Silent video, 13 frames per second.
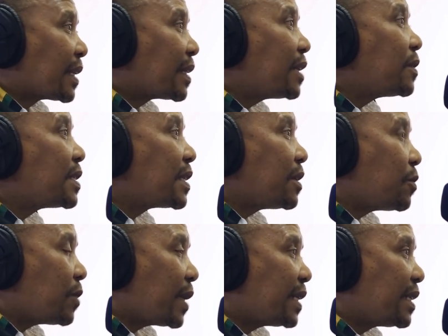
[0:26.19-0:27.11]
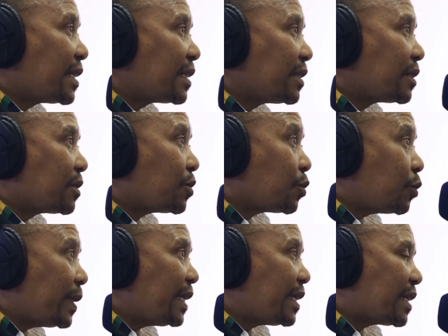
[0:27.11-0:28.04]
They don't say what do
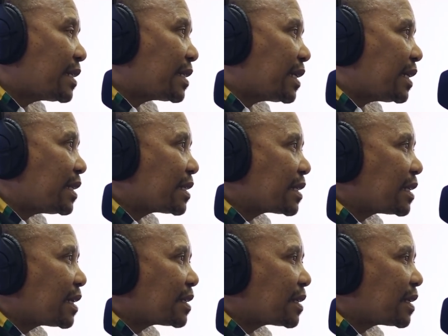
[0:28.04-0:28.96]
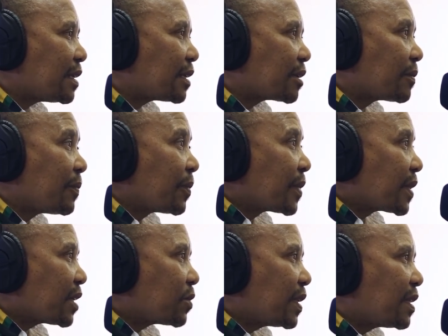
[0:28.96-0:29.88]
we as the ANC are saying
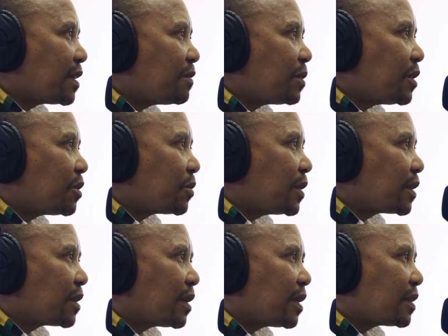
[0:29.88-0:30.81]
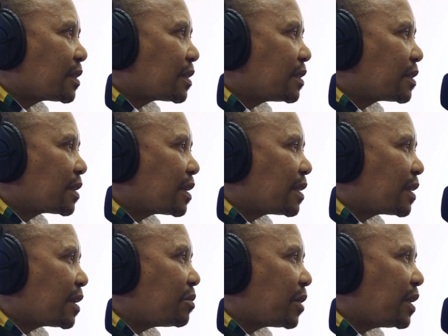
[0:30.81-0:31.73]
that's what they've been doing uh, since uh, the
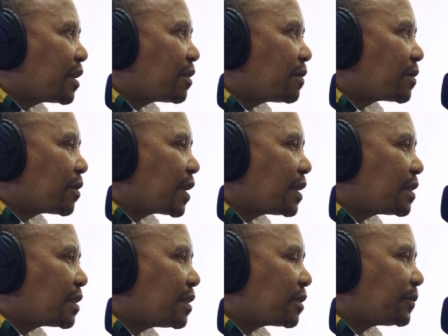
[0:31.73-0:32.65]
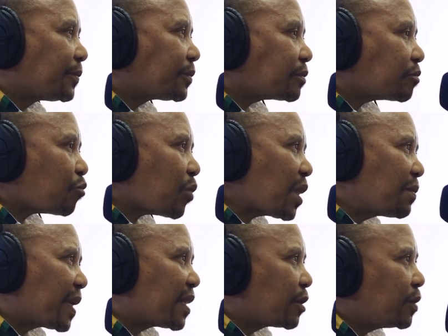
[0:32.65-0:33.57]
beginning of the organization.
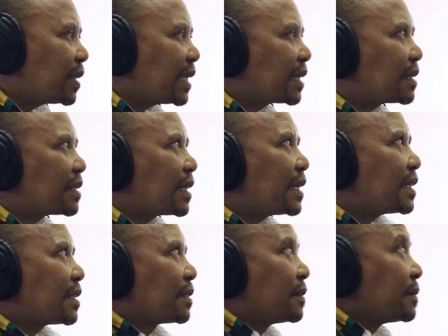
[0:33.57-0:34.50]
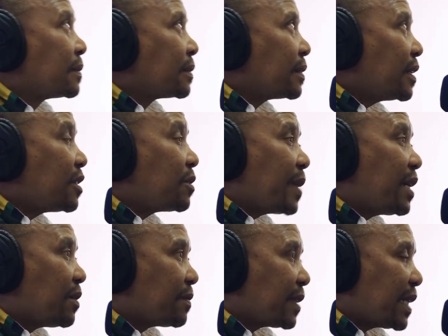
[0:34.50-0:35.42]
But the good thing is that, in
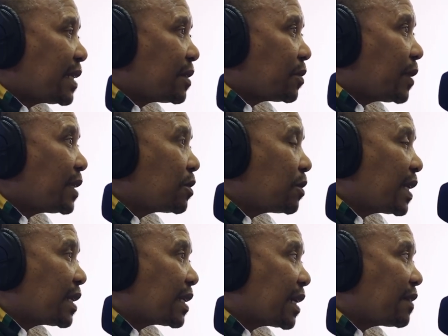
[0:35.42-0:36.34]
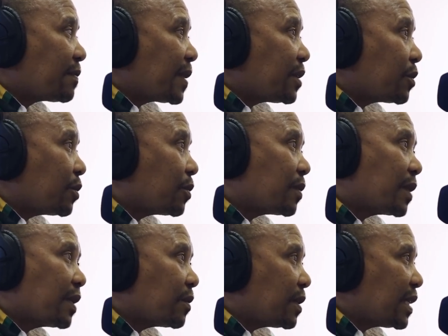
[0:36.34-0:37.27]
spite of that, once you are in government, you know
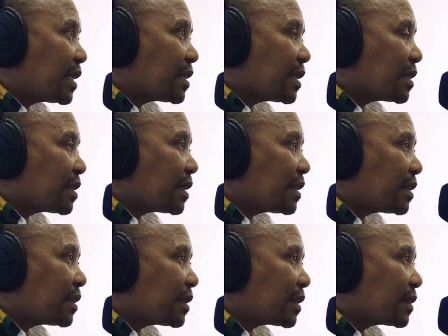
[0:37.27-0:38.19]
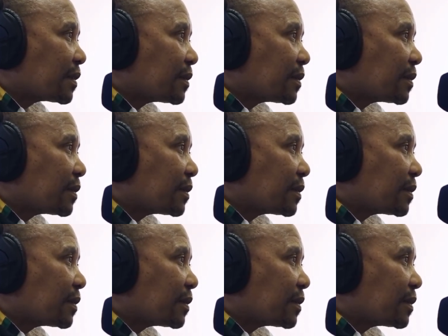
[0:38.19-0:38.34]
that you need traditional leaders.